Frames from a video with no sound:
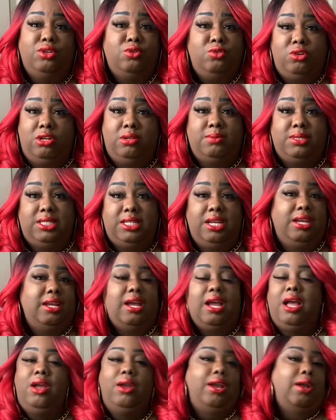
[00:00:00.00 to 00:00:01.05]
You know what I'm saying?
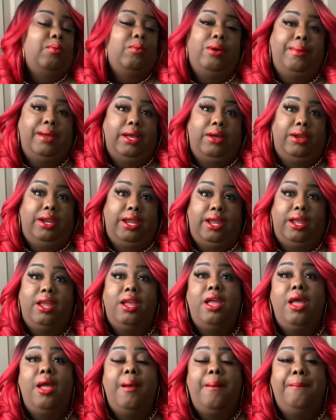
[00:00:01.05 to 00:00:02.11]
I don't gotta worry about that.
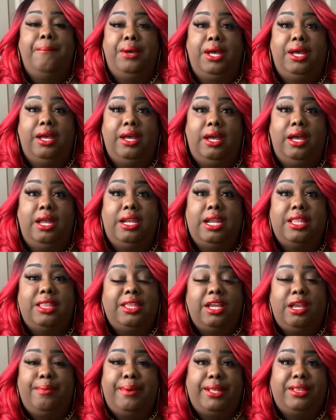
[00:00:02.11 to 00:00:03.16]
But another
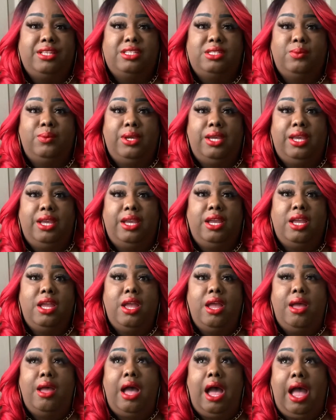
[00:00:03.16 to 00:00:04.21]
thing about this wig,
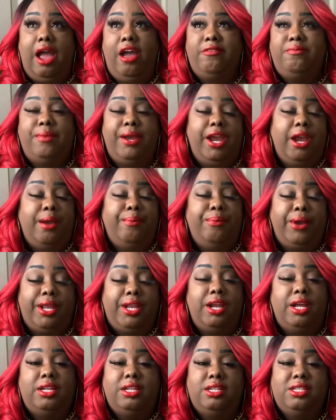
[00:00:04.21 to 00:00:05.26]
I have my hair
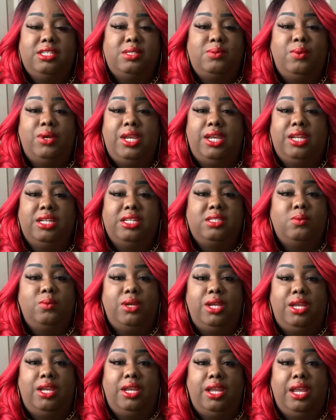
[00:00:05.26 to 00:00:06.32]
braided under this wig, and this
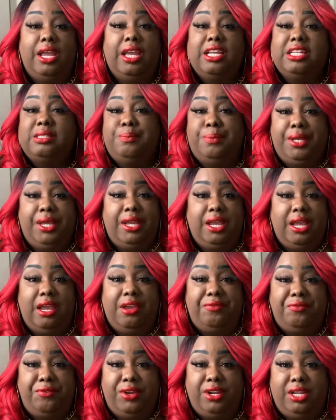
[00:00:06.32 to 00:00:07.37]
wig is big hair
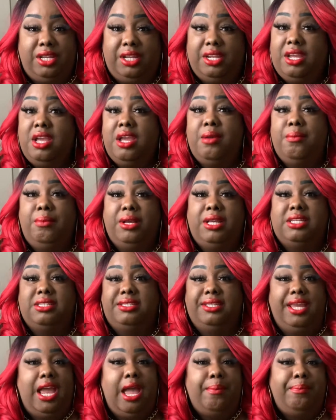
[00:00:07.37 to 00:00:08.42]
friendly because the
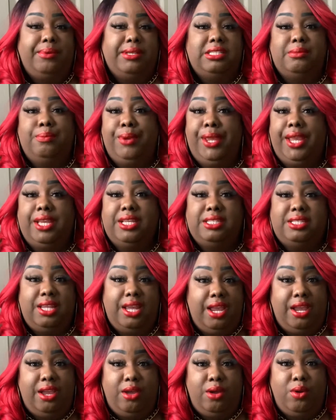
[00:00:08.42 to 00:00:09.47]
cap is big as
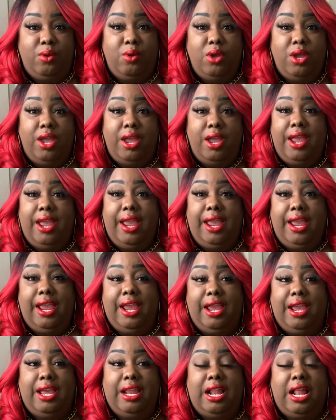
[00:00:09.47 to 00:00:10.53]
hell.
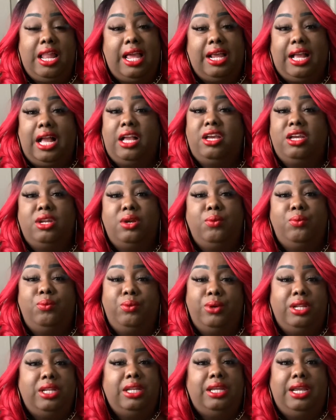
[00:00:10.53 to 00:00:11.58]
And like, I could have
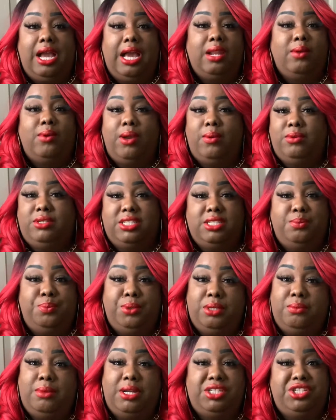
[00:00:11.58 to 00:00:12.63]
really got away with just
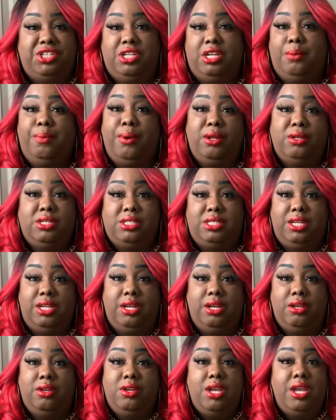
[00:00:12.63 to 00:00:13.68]
putting my shit in the
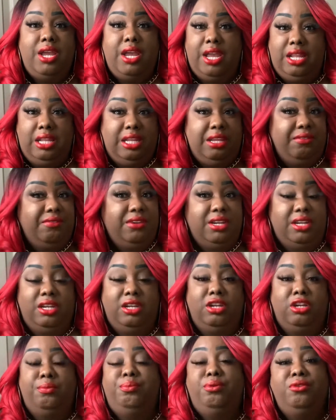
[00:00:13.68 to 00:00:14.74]
ponytail and leaving it a
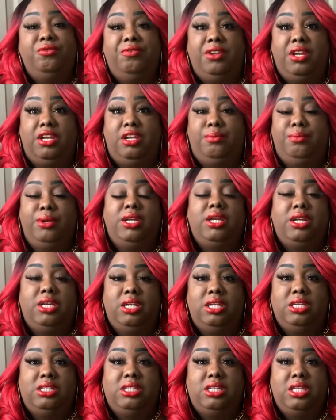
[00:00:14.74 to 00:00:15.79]
little poofy under
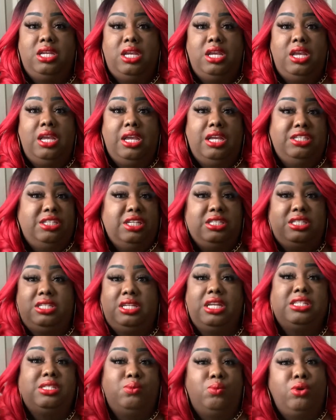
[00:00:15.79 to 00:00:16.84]
because
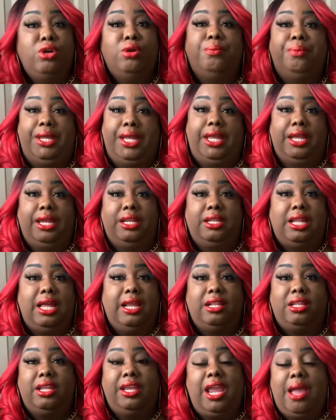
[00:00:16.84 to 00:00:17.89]
it's real big.
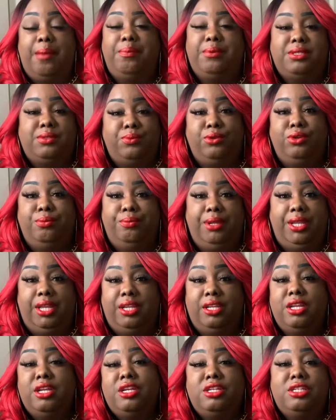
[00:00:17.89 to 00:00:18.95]
Like, the cap is real
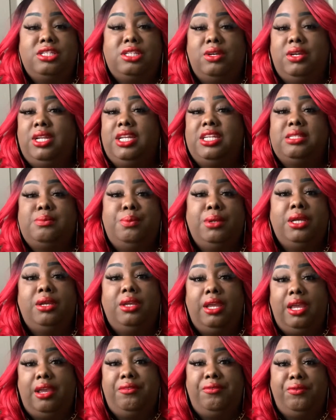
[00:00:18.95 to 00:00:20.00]
big. So it is big
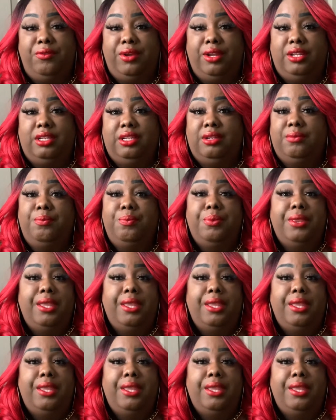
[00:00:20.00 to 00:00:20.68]
hair friendly.